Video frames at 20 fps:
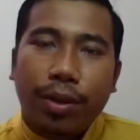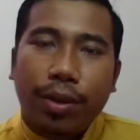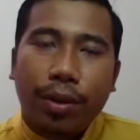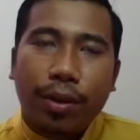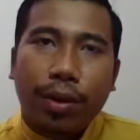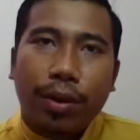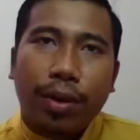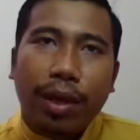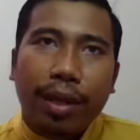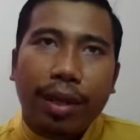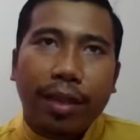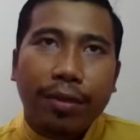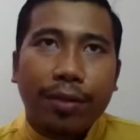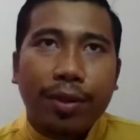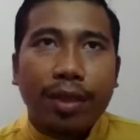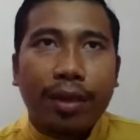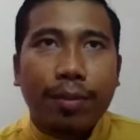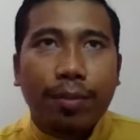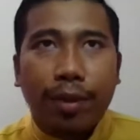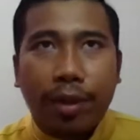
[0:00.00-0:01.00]
So I give
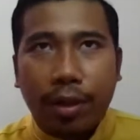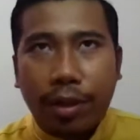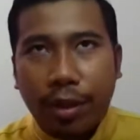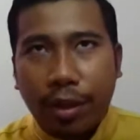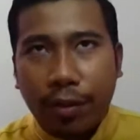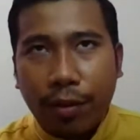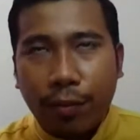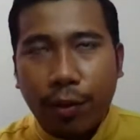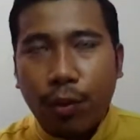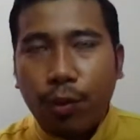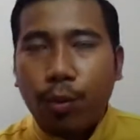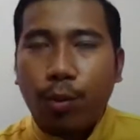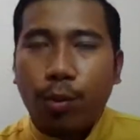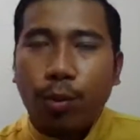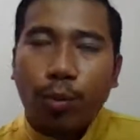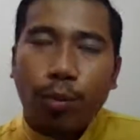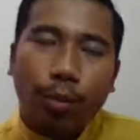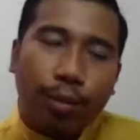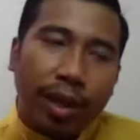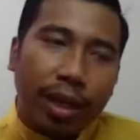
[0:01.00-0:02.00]
you an example. If you
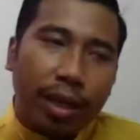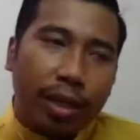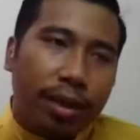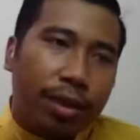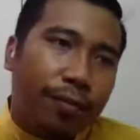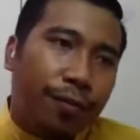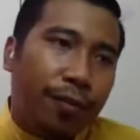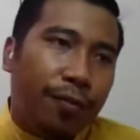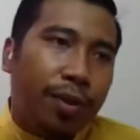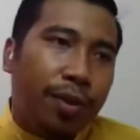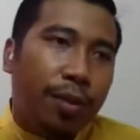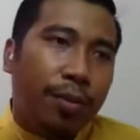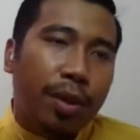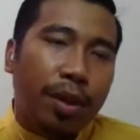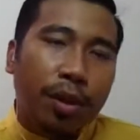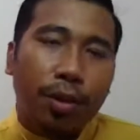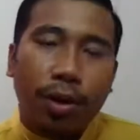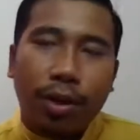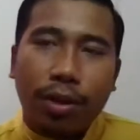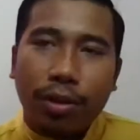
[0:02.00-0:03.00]
make a 50
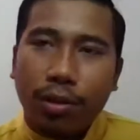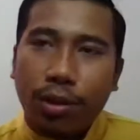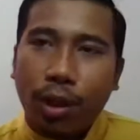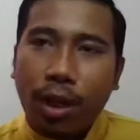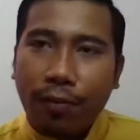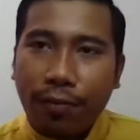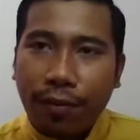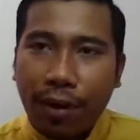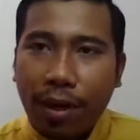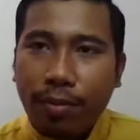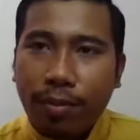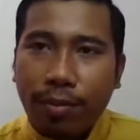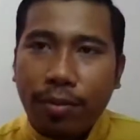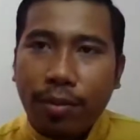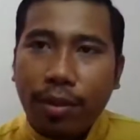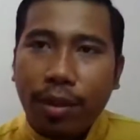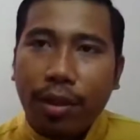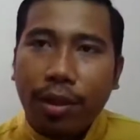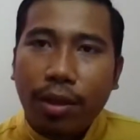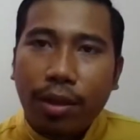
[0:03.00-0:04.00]
megawatt solar farm,
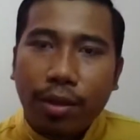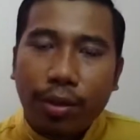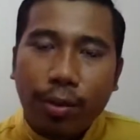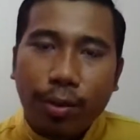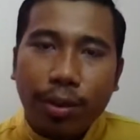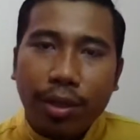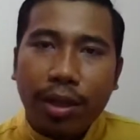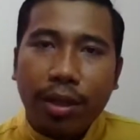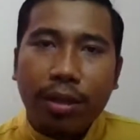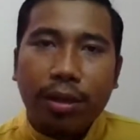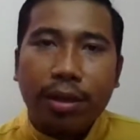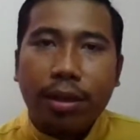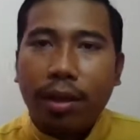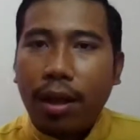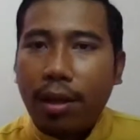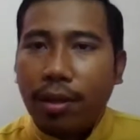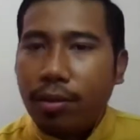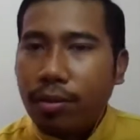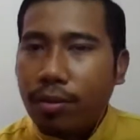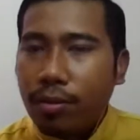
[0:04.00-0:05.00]
you need
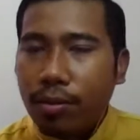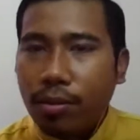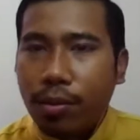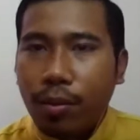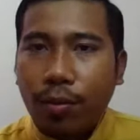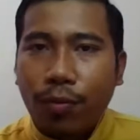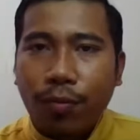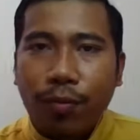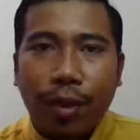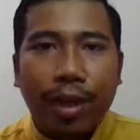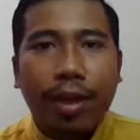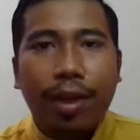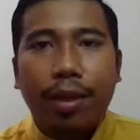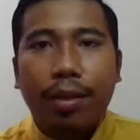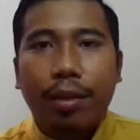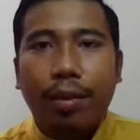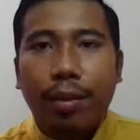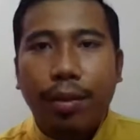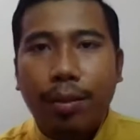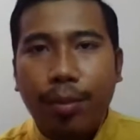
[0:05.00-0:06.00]
like
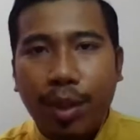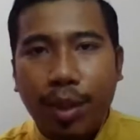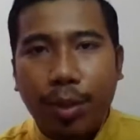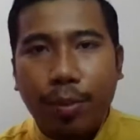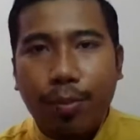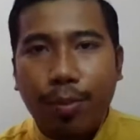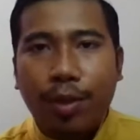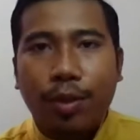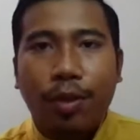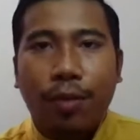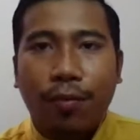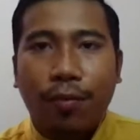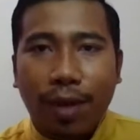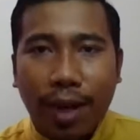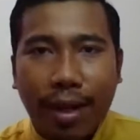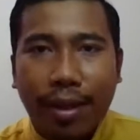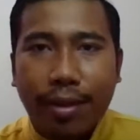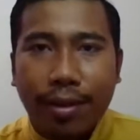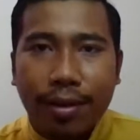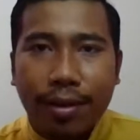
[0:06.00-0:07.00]
very big piece of
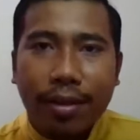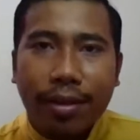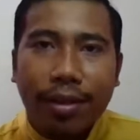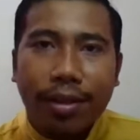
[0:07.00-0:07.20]
land.